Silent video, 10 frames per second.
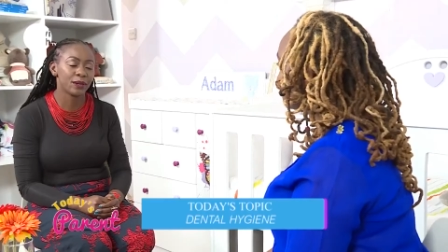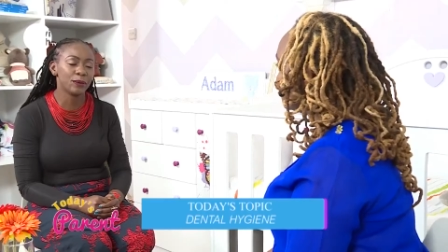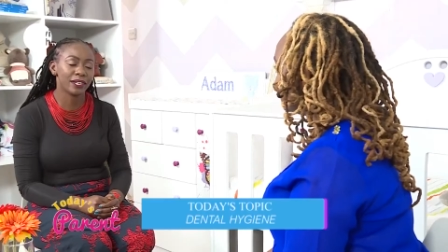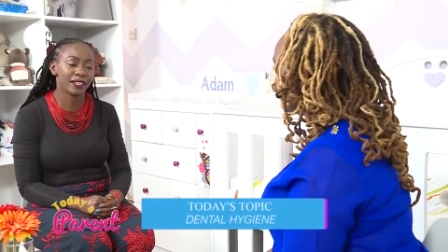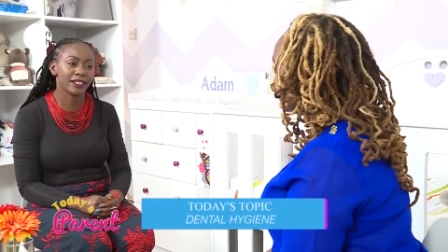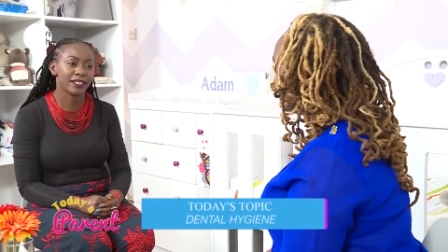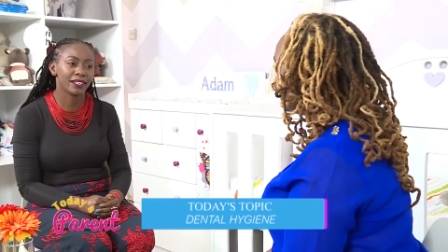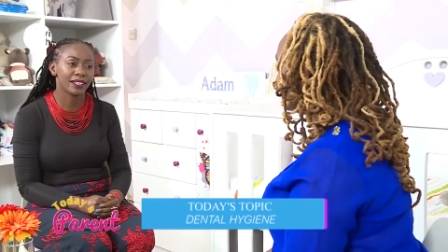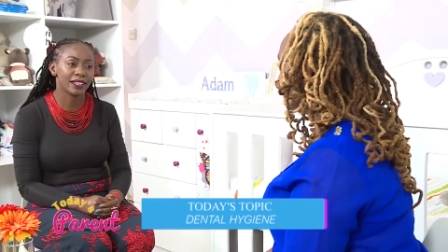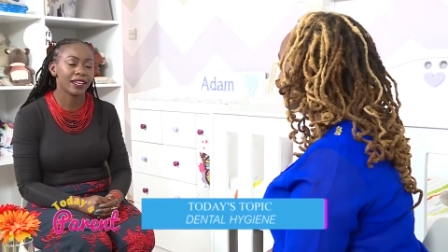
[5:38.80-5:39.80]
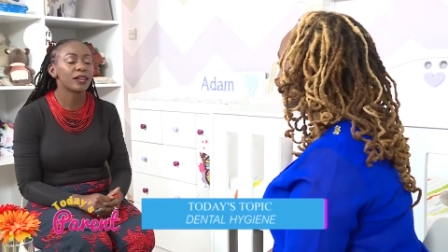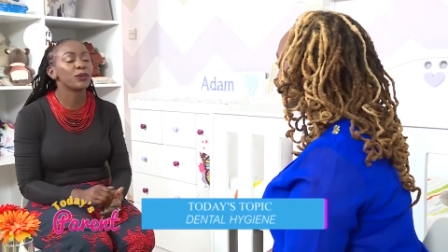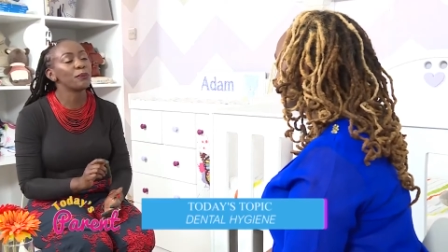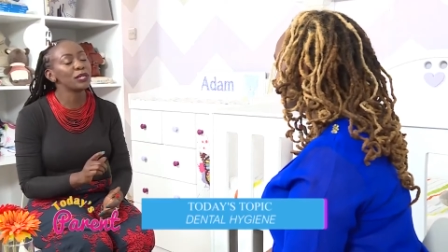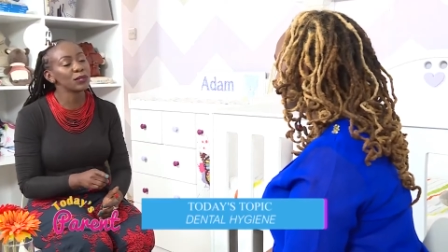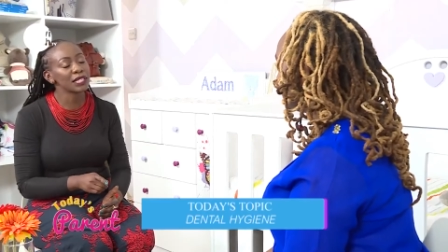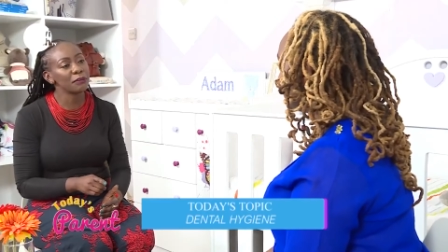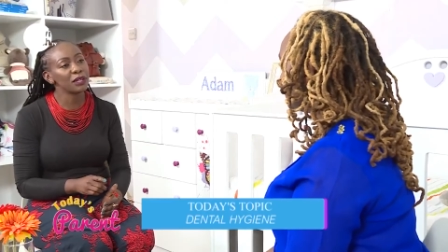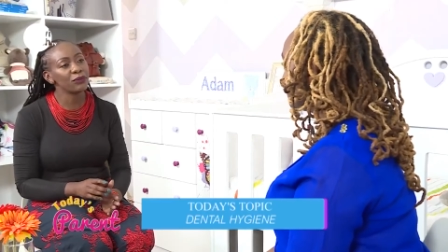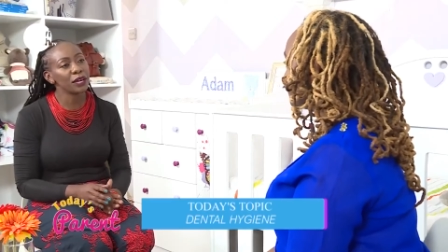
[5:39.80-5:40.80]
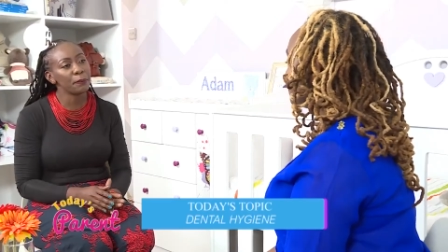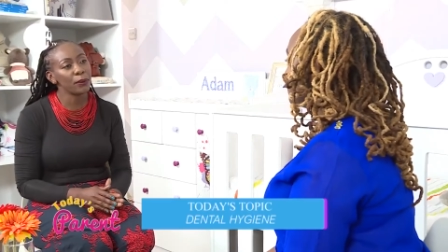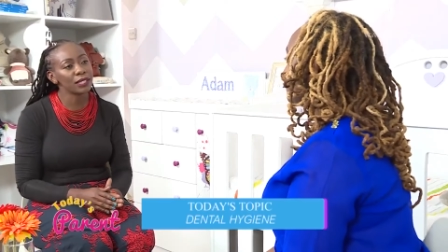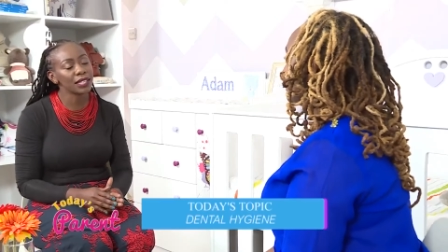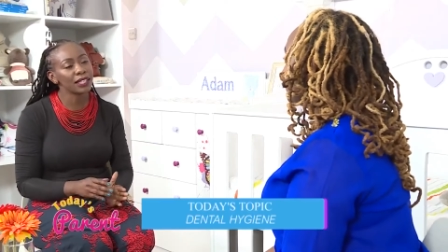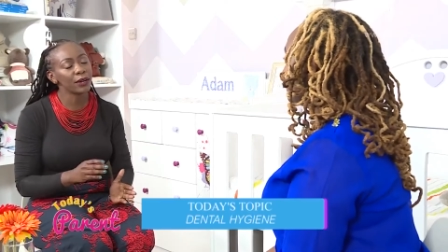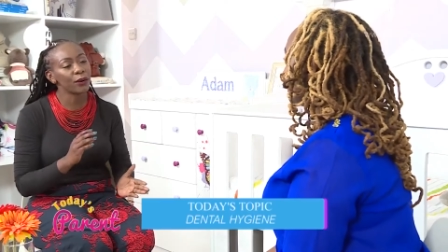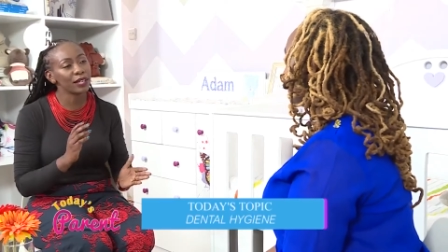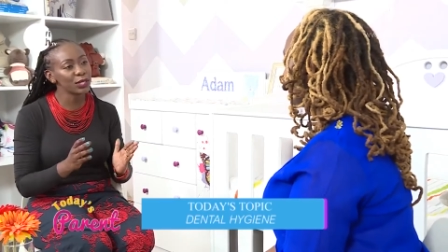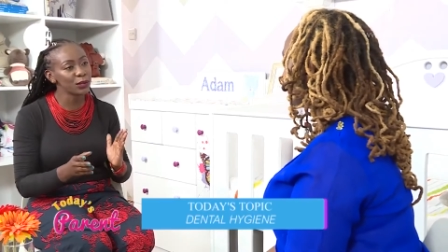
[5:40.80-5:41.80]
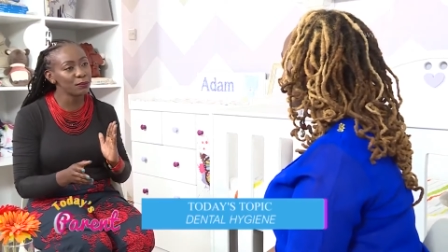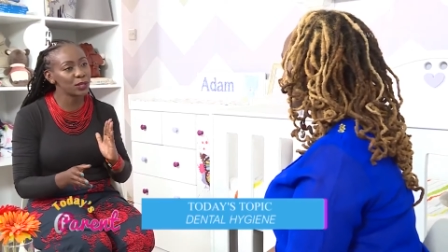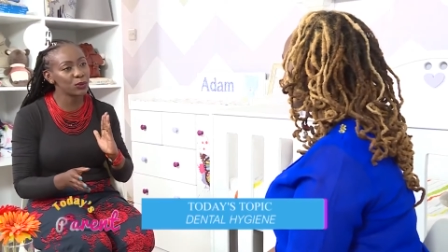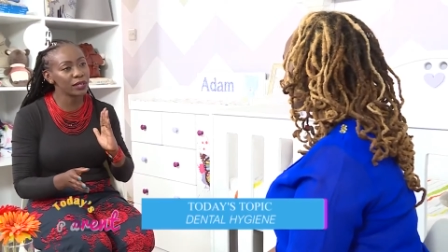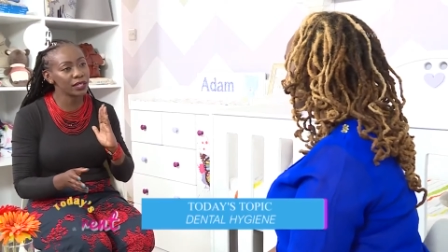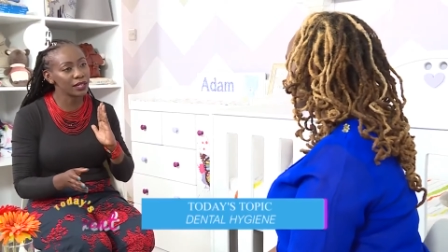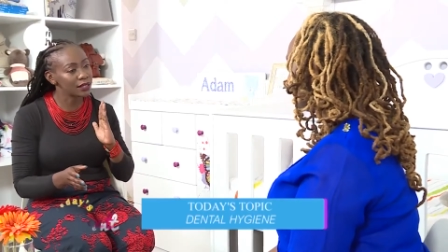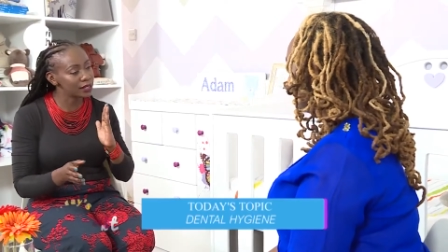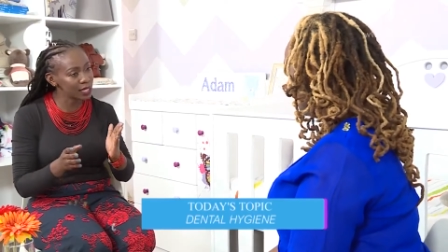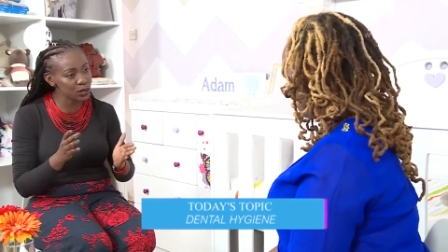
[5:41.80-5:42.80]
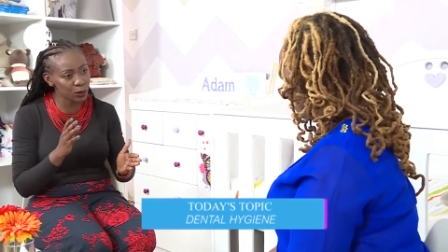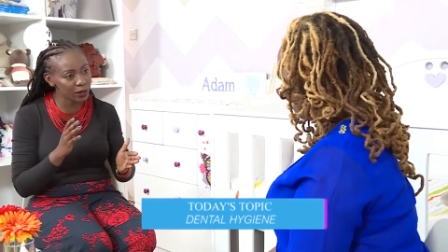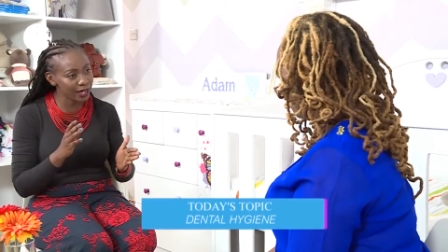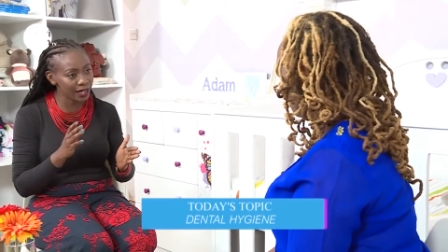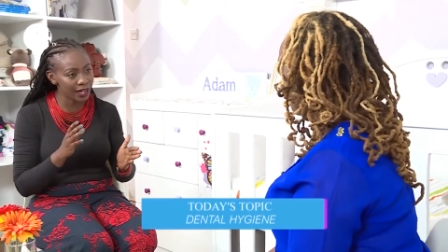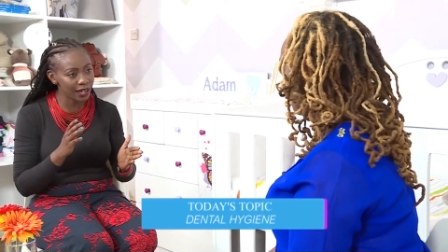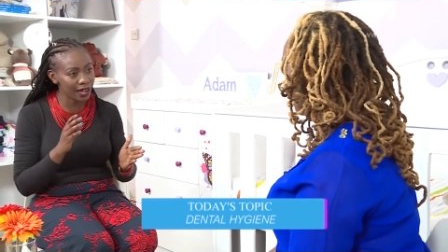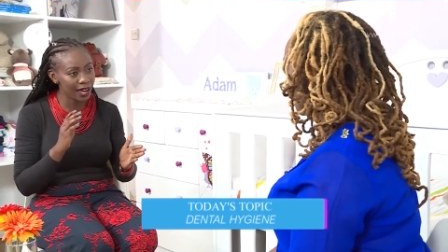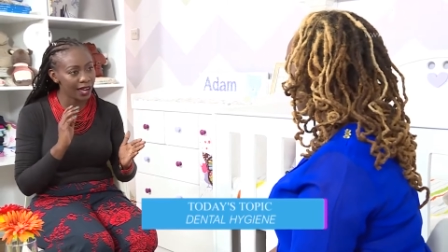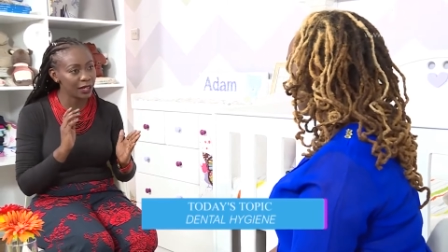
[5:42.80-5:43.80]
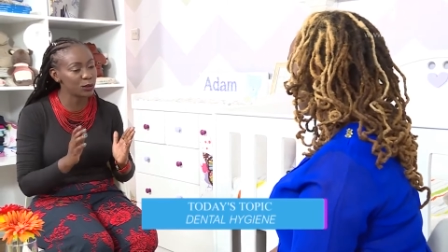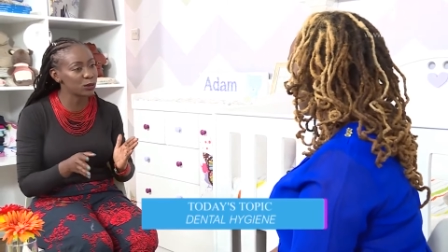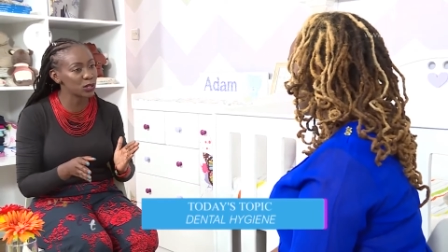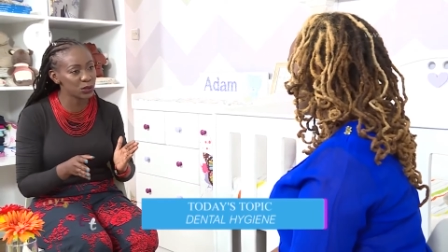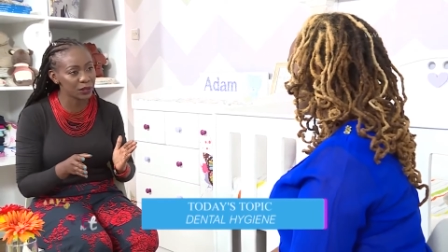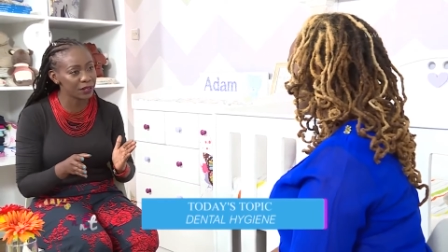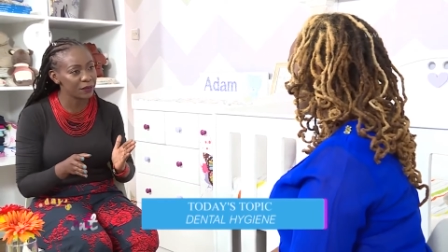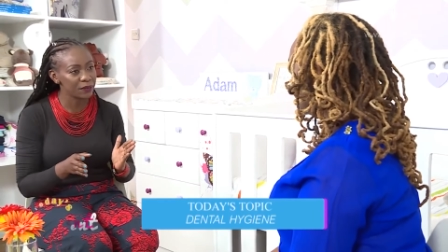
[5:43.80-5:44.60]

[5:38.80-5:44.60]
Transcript: Okay. Mm -hmm. You mentioned something very important: the connection between dental care and nutrition.